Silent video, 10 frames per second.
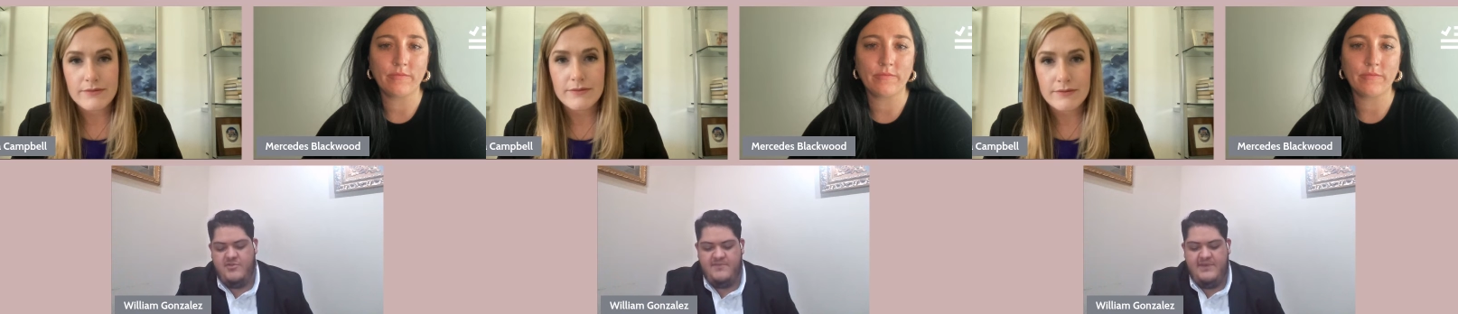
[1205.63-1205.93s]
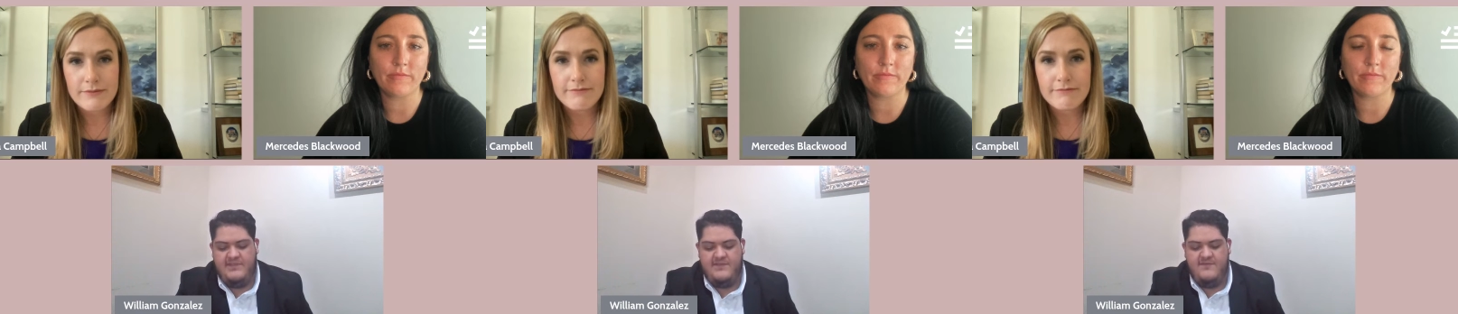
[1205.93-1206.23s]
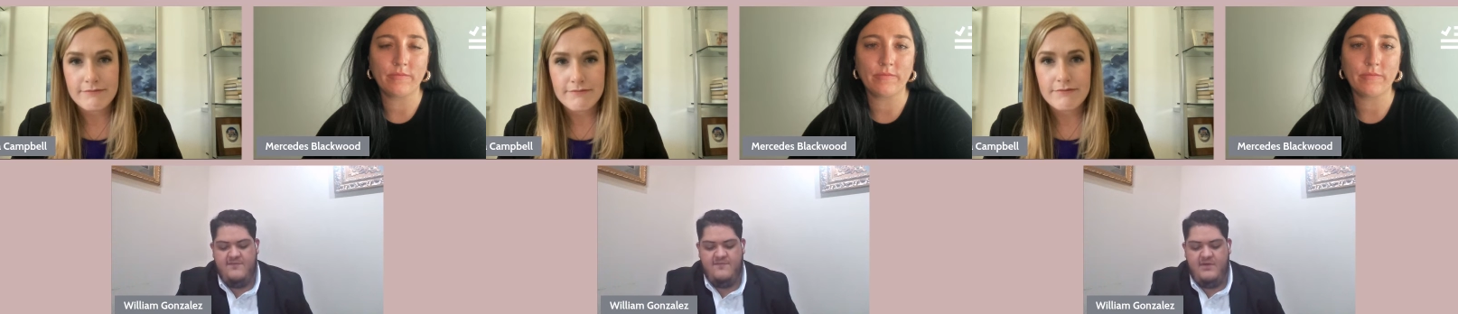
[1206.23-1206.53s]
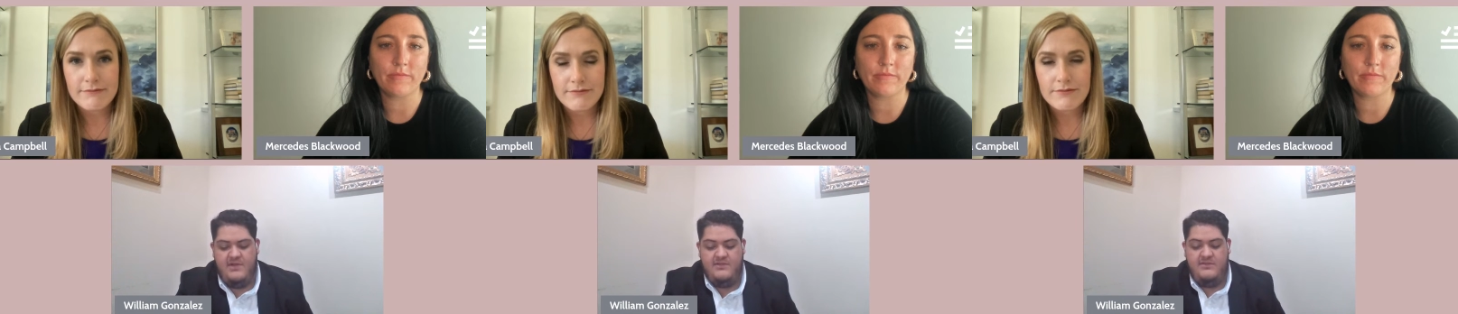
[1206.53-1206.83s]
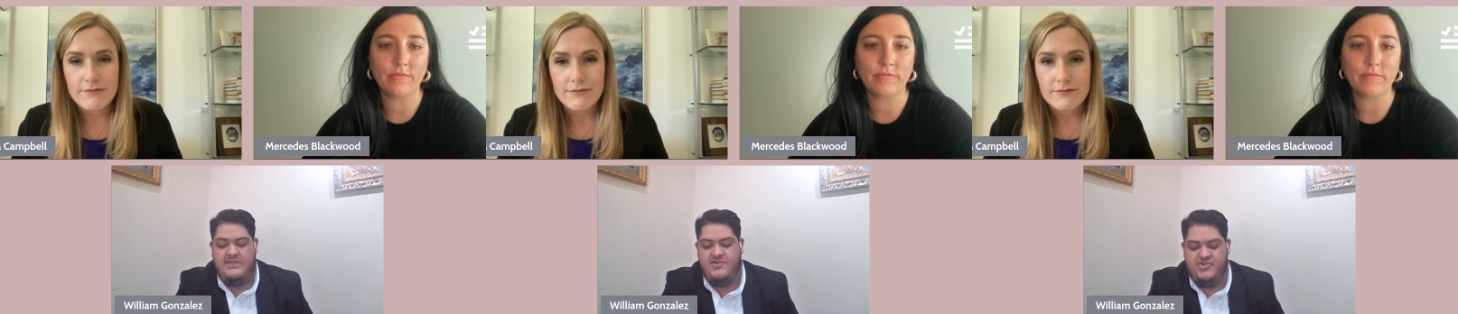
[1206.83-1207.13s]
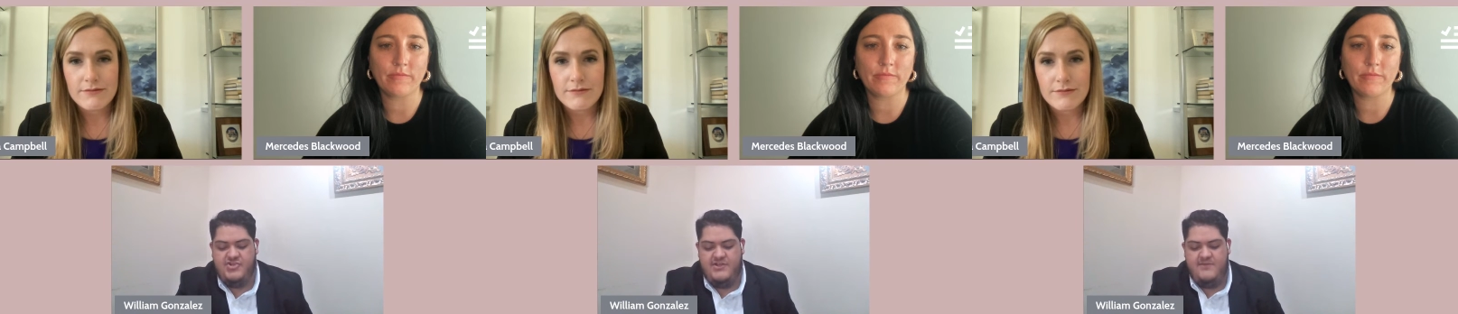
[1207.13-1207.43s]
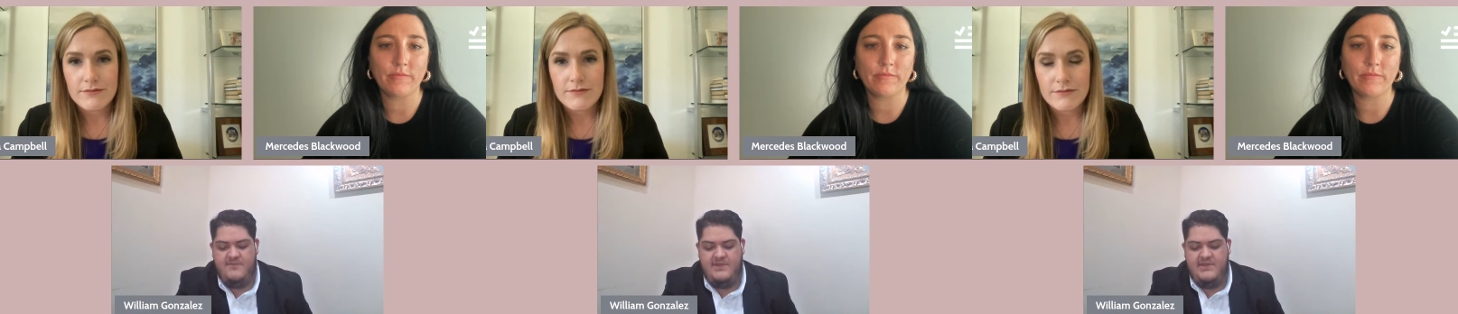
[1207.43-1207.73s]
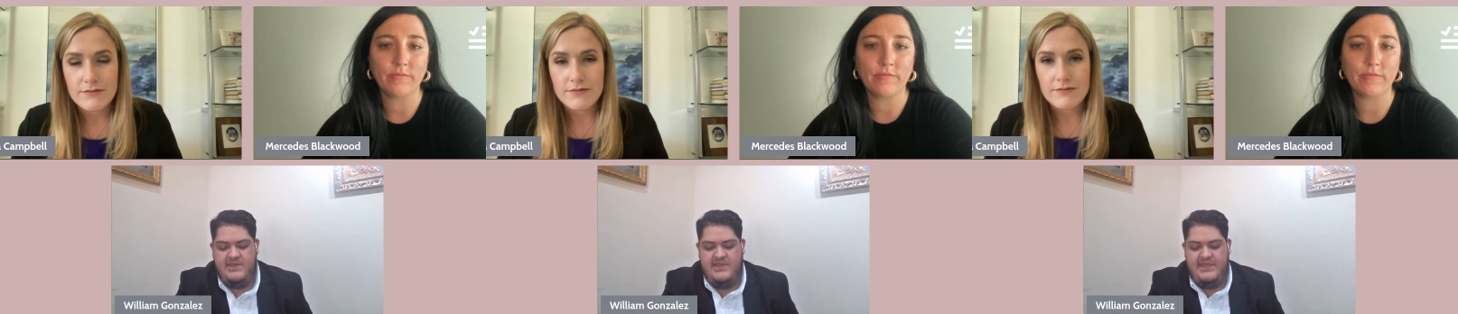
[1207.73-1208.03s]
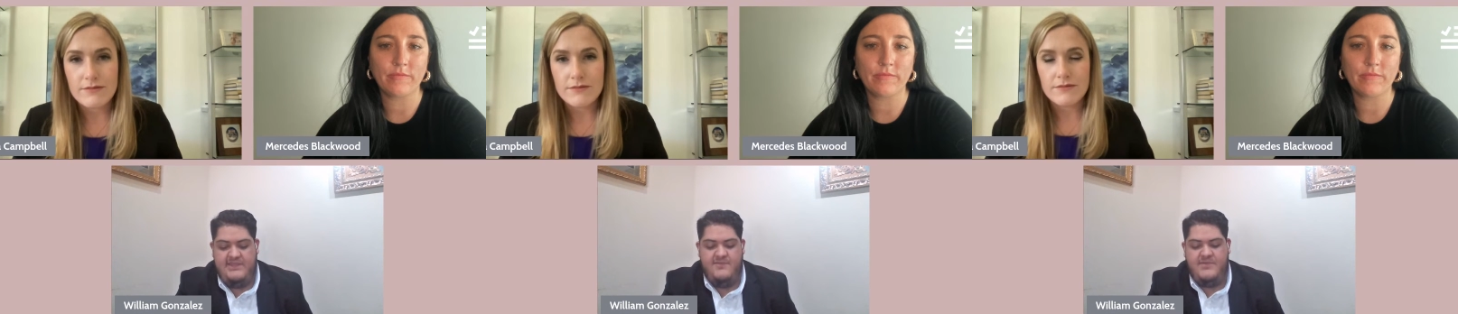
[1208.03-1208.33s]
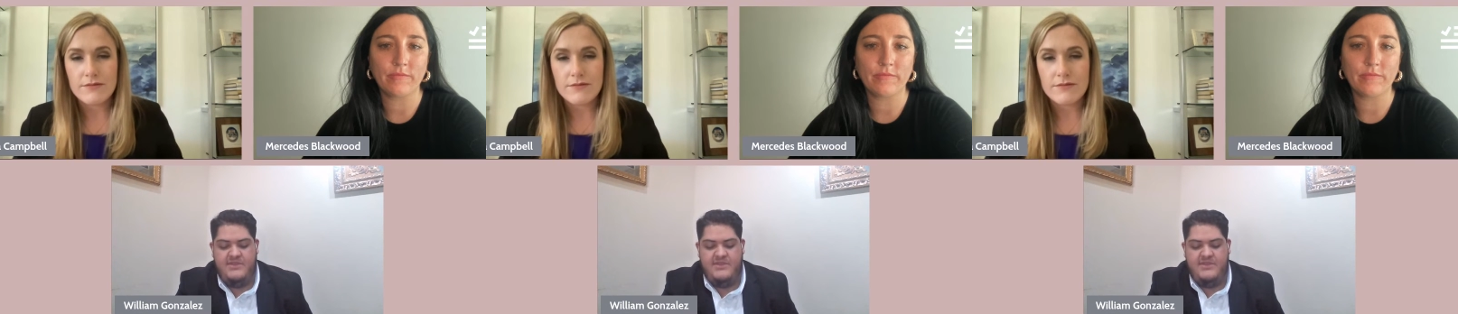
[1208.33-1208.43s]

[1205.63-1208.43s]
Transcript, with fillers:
Speaker 1: perspective on leadership? in the